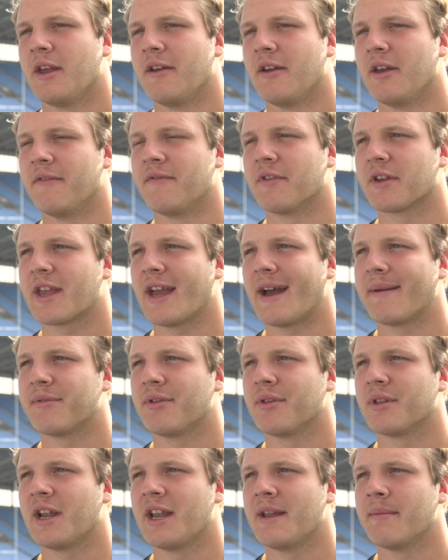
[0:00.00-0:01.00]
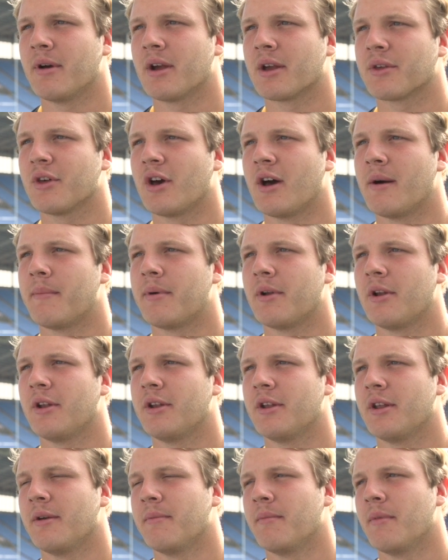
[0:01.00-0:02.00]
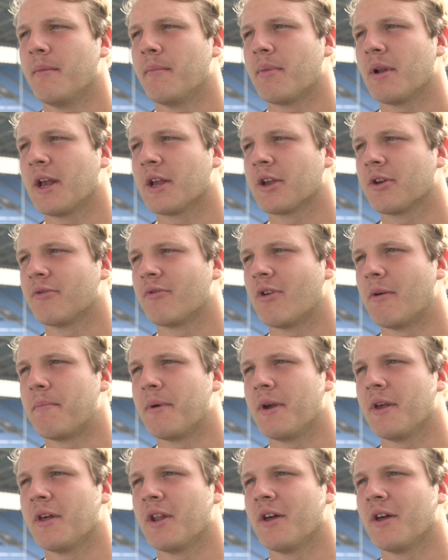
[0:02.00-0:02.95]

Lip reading: if the captain's leading by example and playing good rugby,